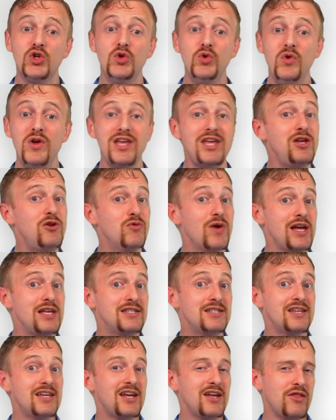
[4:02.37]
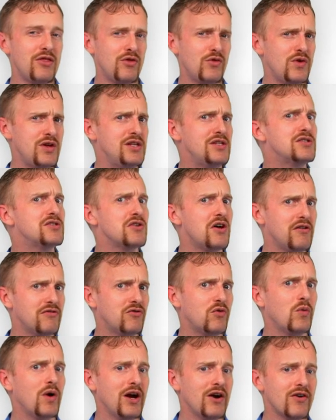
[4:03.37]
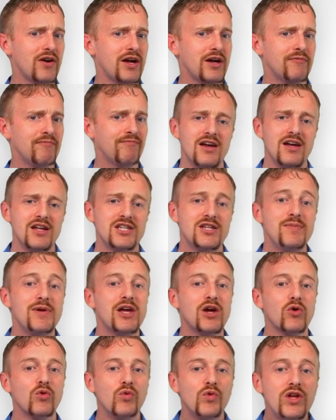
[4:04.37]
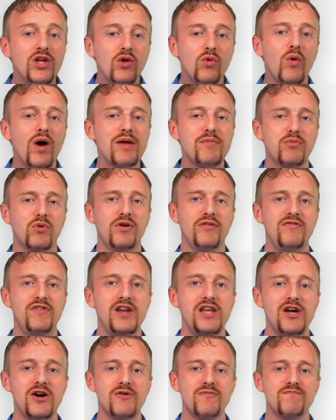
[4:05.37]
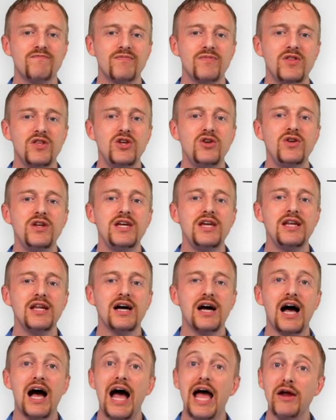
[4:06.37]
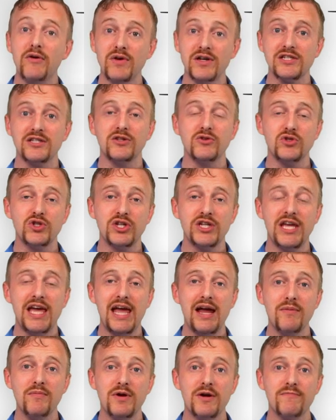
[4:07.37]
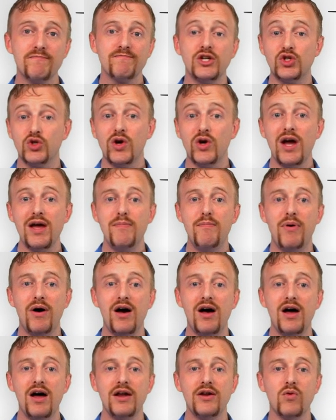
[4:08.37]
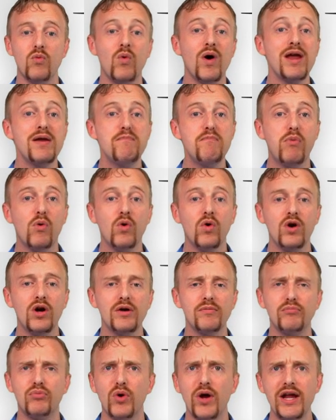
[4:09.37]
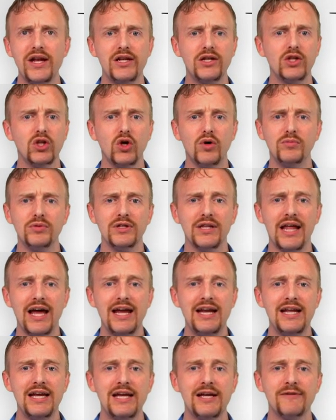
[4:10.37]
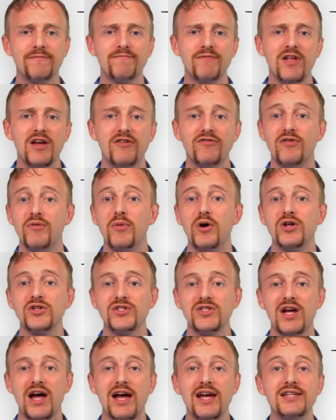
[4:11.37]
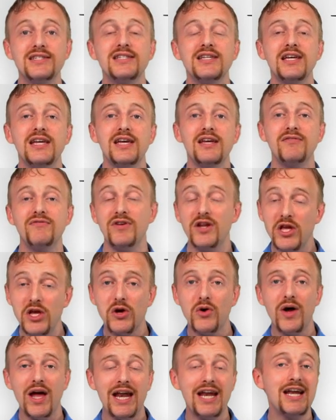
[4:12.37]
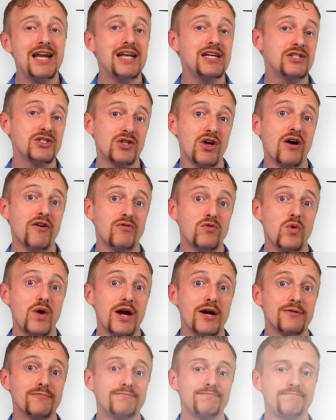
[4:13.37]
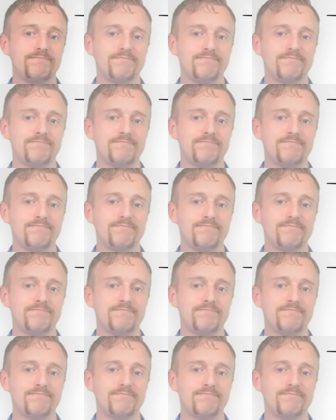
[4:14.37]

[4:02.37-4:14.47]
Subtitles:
2, erasing, and 3, softwaring. To make a real whiteboard video, you need a high-resolution camera, tripod, a whiteboard, bright global lighting from all sides, and video editing software.